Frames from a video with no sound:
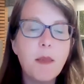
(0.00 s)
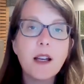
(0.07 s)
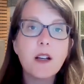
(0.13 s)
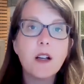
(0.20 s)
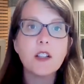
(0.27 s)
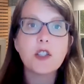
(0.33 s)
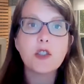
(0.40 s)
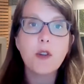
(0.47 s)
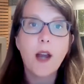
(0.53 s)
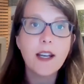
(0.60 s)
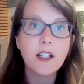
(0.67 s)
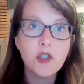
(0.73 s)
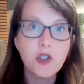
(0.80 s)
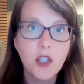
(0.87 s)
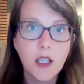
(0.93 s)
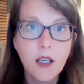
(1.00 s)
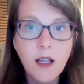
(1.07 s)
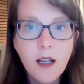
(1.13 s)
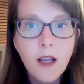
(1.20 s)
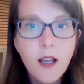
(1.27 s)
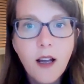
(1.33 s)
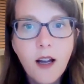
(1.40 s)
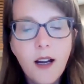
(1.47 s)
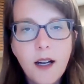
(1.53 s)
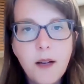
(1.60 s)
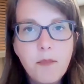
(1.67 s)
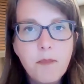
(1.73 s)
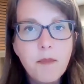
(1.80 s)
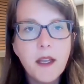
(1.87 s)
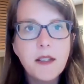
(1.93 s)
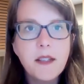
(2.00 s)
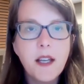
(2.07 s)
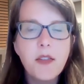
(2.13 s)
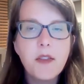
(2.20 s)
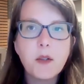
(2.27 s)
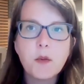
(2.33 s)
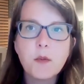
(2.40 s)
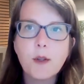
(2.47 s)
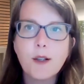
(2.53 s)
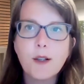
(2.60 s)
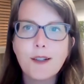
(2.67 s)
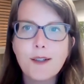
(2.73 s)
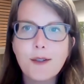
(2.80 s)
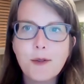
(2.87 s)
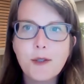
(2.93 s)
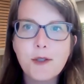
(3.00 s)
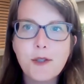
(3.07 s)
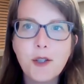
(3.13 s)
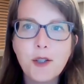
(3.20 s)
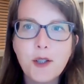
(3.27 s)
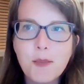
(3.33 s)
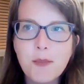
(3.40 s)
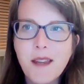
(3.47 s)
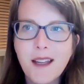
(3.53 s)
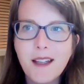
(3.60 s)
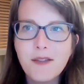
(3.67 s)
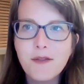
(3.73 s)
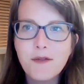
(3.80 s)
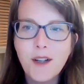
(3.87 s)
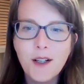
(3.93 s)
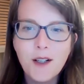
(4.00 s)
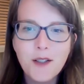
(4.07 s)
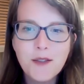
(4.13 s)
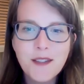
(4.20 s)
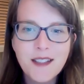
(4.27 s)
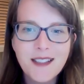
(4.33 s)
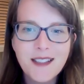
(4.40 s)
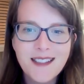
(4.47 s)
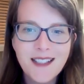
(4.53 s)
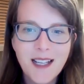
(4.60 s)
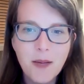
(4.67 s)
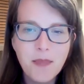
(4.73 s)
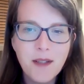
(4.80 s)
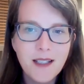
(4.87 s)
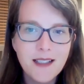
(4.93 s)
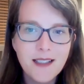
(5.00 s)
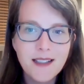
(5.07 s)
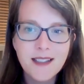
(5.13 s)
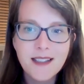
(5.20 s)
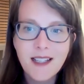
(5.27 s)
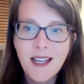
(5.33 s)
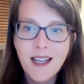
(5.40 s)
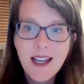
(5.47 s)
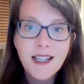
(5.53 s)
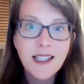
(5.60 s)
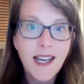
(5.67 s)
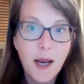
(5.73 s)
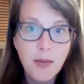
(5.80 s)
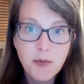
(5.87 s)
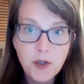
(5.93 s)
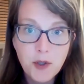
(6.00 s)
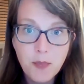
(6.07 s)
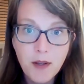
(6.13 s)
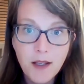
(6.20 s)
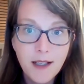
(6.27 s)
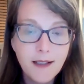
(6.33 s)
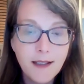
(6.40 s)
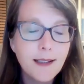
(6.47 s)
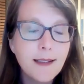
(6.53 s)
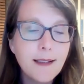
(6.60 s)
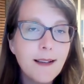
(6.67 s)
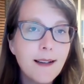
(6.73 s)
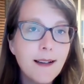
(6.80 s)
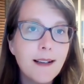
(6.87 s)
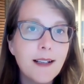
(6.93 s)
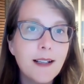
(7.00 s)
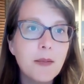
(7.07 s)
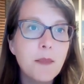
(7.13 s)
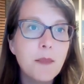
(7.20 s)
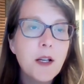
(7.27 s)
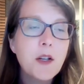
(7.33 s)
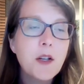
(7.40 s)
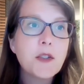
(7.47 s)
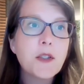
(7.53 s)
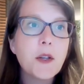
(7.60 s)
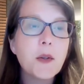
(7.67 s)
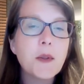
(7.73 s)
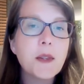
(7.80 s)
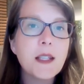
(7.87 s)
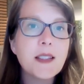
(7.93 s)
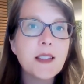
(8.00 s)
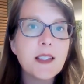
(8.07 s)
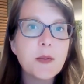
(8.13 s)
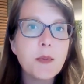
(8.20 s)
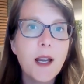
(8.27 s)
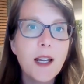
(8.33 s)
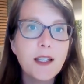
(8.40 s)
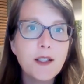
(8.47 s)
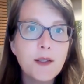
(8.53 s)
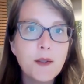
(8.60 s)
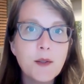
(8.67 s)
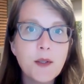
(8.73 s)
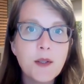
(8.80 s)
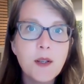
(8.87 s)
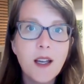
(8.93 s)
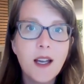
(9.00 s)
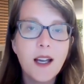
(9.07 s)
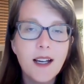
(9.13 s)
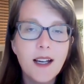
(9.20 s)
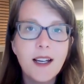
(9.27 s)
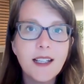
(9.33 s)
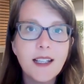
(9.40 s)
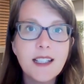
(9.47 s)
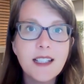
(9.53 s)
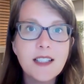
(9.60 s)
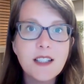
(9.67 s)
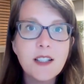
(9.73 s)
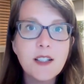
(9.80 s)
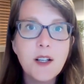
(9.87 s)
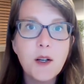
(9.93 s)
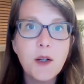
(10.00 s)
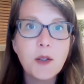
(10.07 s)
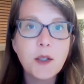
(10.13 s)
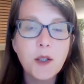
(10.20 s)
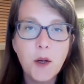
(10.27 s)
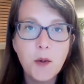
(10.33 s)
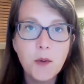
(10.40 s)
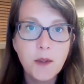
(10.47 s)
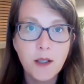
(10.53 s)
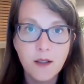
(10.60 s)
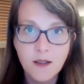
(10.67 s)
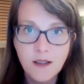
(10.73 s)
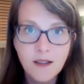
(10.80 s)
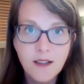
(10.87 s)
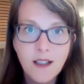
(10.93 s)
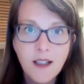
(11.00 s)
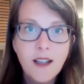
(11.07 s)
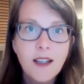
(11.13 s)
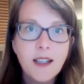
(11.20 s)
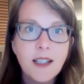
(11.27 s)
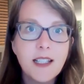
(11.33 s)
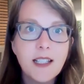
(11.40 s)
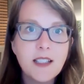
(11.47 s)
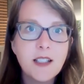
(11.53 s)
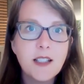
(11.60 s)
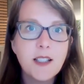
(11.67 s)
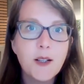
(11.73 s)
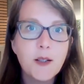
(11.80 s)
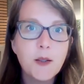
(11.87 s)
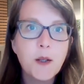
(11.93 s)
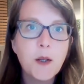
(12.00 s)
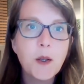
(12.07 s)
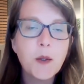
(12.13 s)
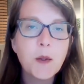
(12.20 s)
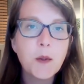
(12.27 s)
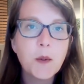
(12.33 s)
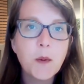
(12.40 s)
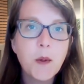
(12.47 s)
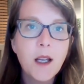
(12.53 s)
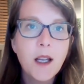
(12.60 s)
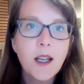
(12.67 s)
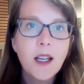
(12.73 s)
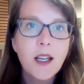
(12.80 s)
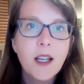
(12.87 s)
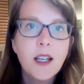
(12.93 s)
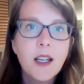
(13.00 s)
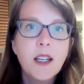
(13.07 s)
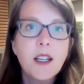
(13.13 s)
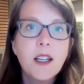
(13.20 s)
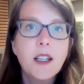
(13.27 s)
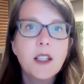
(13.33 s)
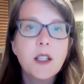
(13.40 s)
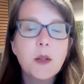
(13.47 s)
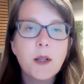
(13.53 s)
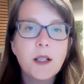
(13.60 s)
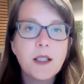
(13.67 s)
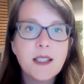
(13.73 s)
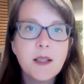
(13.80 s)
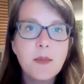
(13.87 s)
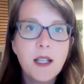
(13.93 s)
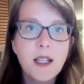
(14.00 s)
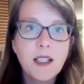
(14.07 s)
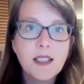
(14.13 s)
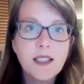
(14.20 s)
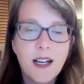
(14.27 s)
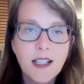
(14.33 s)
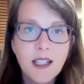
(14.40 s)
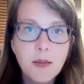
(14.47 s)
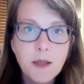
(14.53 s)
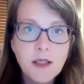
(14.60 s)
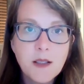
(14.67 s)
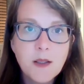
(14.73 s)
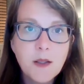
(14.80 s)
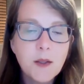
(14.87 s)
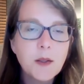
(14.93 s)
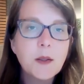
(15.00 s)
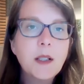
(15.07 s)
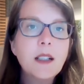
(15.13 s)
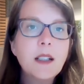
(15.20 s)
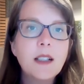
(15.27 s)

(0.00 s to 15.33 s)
call strategy. Another word or term that involves this step is capture planning. So this is when you get to know your owner, get to know who you are submitting documents to,